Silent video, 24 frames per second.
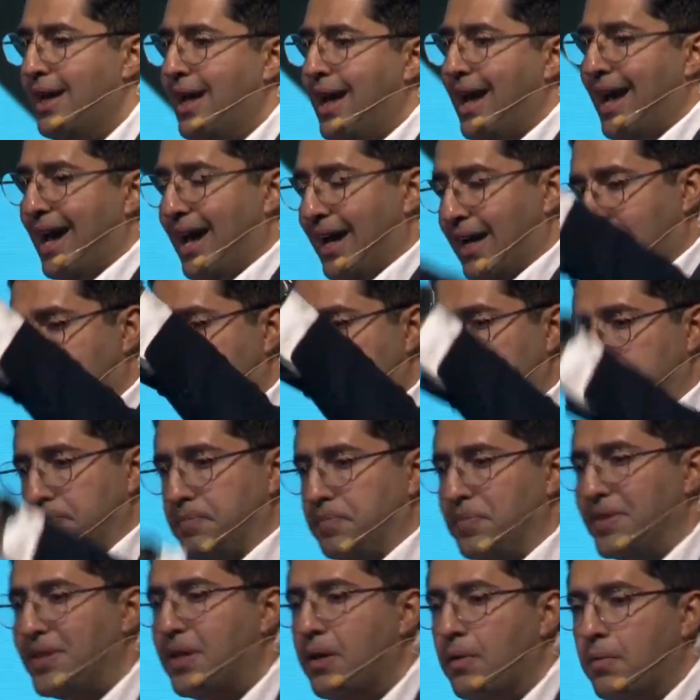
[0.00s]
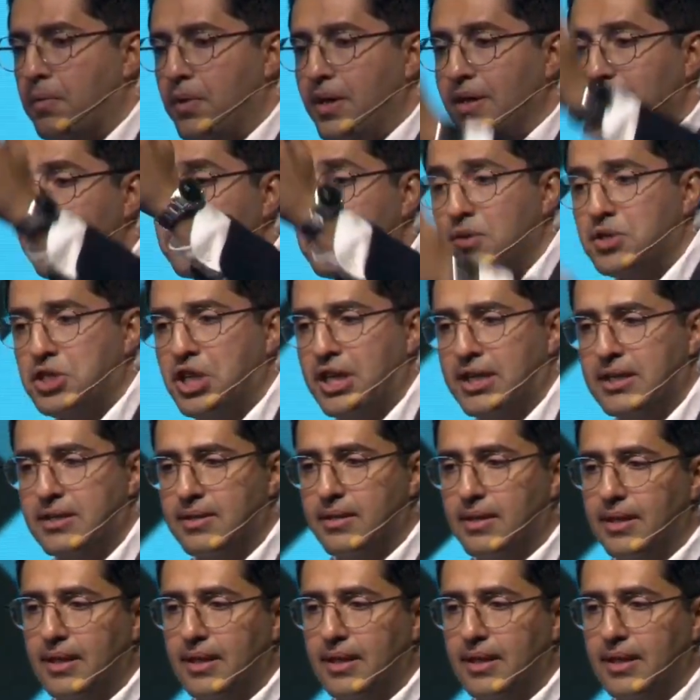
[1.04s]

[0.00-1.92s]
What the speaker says: and career trajectory,